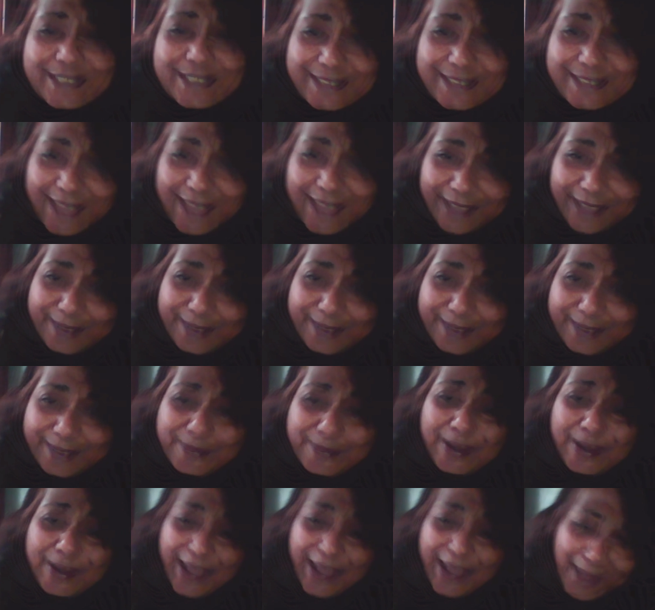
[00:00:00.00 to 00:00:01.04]
exactly
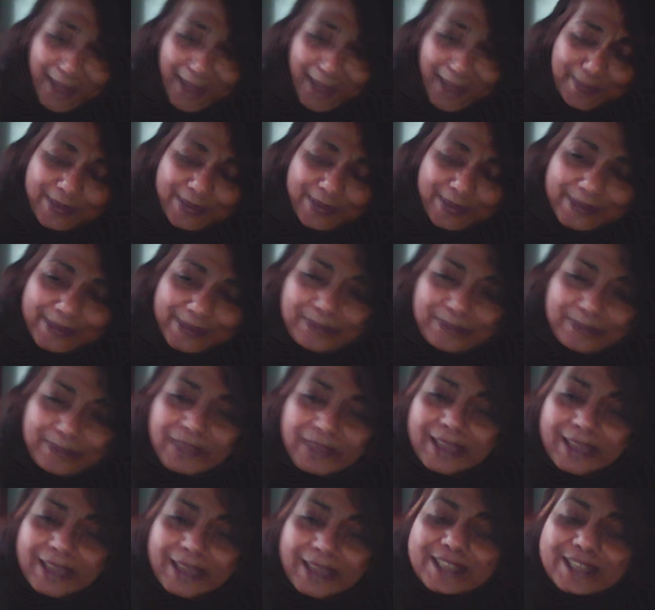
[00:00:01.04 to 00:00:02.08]
what happened.
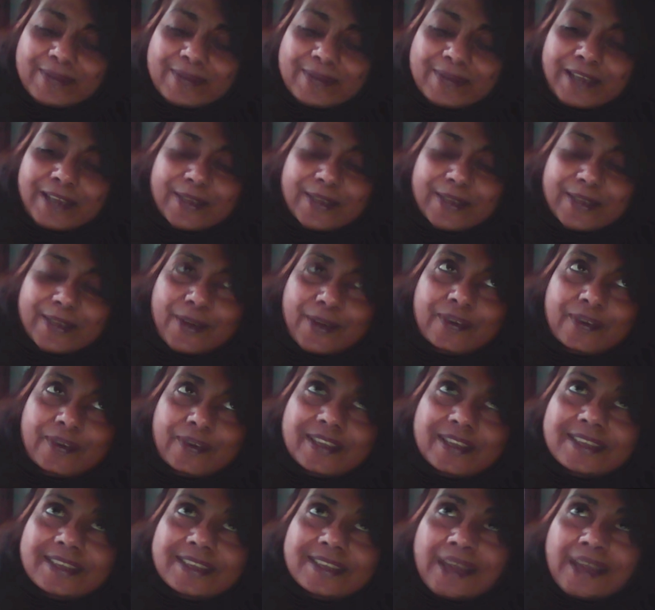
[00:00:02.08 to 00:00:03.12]
So my daughter
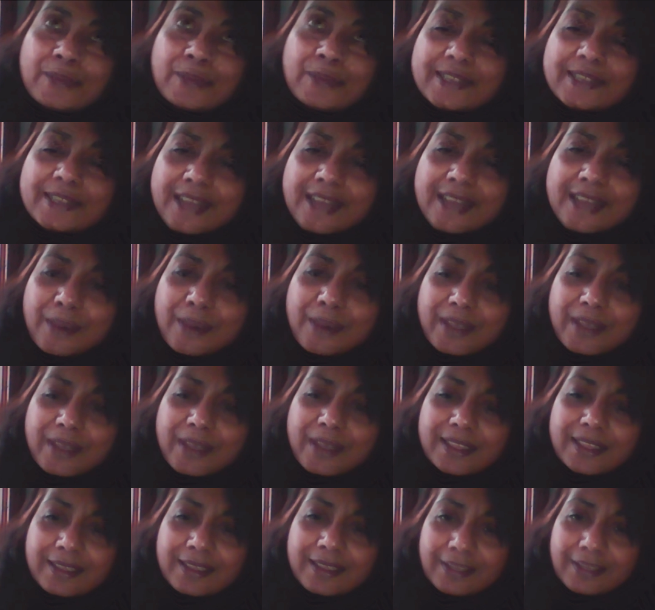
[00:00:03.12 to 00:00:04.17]
is not, was now, I
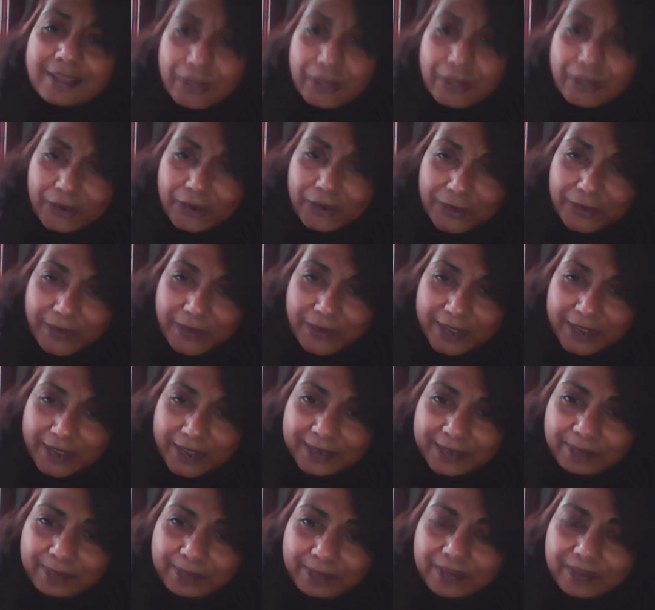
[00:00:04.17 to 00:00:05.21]
think, in third
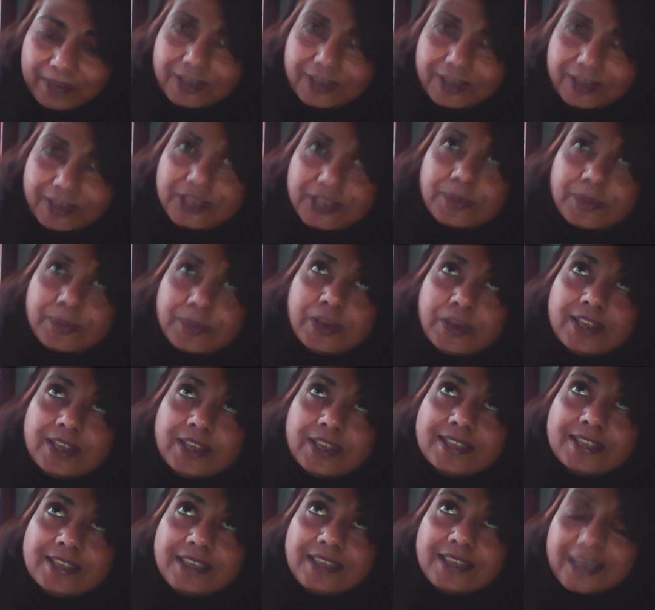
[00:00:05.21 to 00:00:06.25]
grade, and she
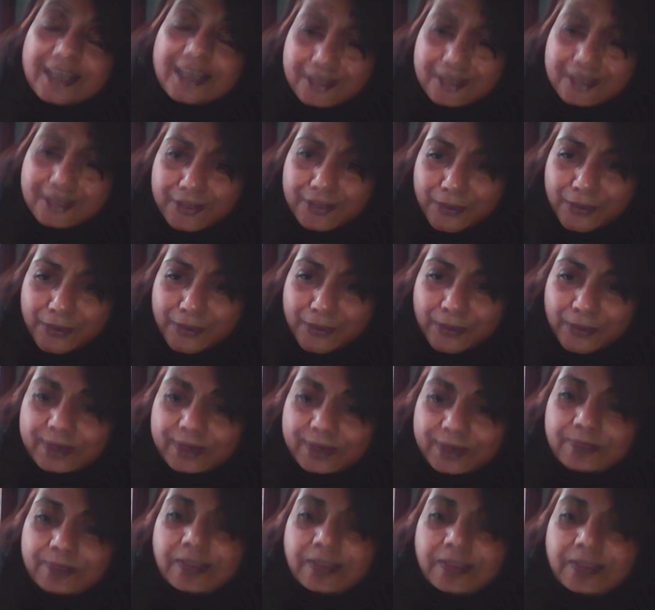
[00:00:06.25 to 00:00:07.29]
was eight years
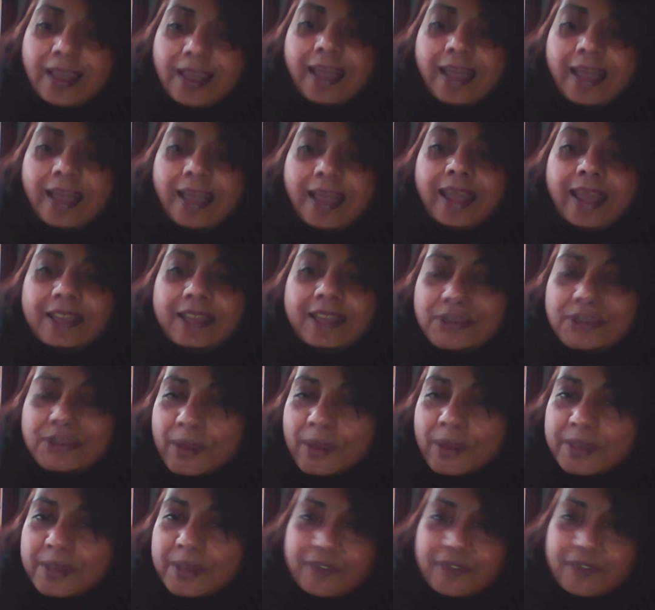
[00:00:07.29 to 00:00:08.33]
old. And you know, I
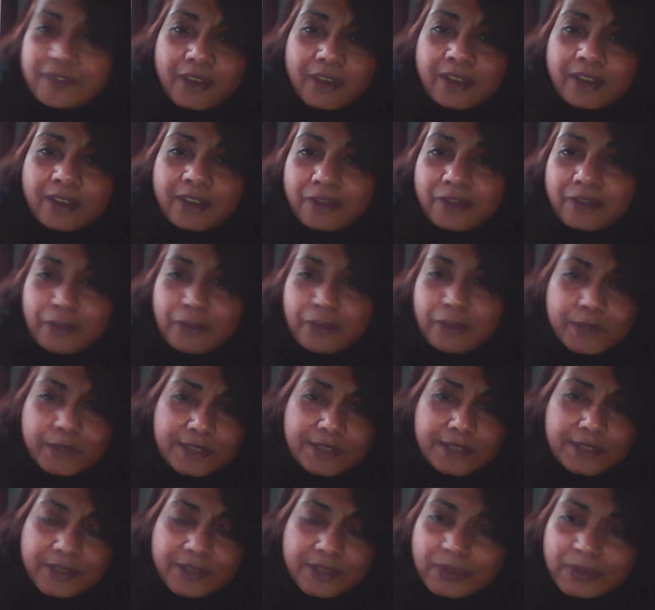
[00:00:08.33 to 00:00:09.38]
was very involved with the
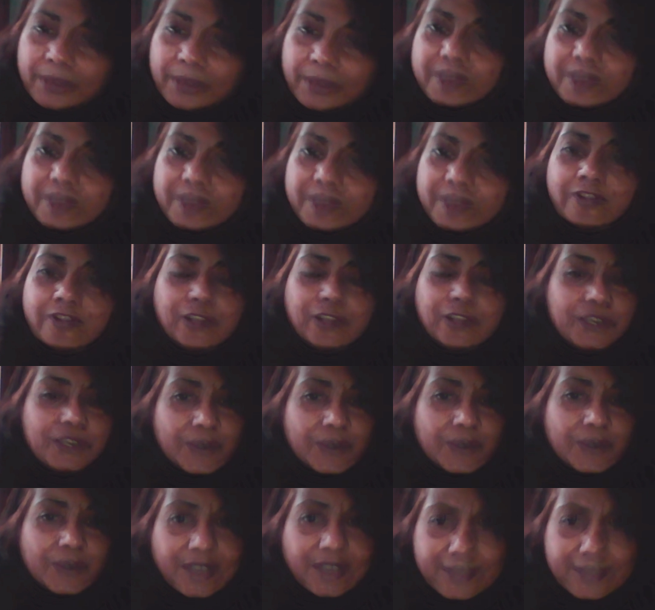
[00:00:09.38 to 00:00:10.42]
school. I was
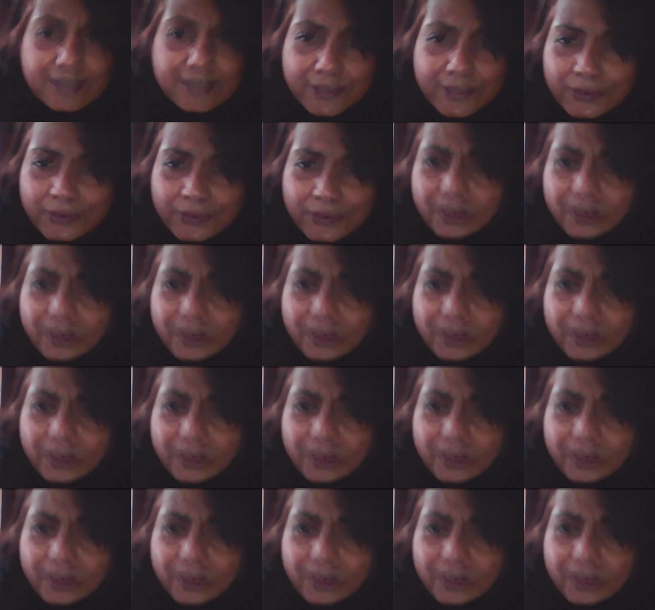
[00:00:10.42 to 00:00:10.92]
volunteering at the school.